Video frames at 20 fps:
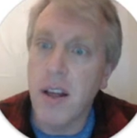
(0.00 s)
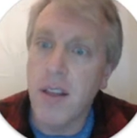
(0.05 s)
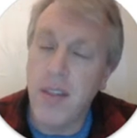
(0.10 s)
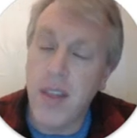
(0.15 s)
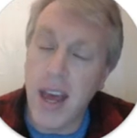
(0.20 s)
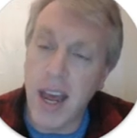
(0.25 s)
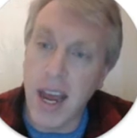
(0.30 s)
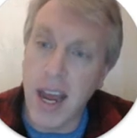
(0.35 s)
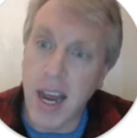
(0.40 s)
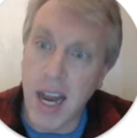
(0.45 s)

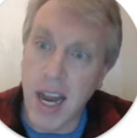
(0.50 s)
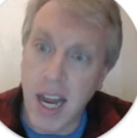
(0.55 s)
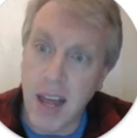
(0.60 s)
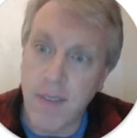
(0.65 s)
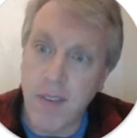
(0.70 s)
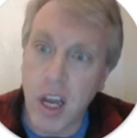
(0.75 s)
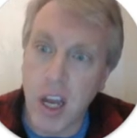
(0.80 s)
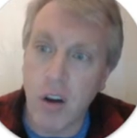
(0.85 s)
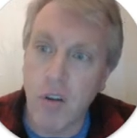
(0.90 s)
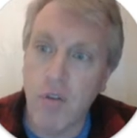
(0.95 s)
They live
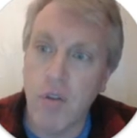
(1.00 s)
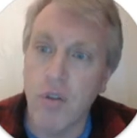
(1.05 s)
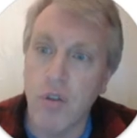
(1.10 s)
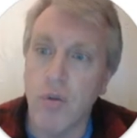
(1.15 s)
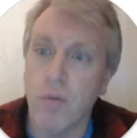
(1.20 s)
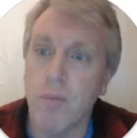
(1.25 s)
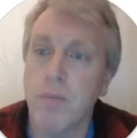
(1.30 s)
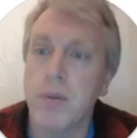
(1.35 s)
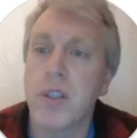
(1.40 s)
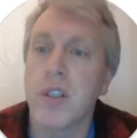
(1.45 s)
in
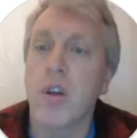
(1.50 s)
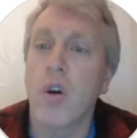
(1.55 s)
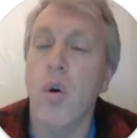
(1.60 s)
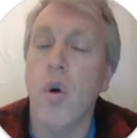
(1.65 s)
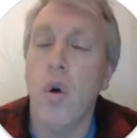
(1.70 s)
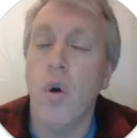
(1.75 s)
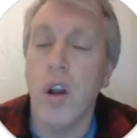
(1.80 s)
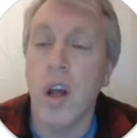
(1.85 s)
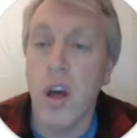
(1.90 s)
groups called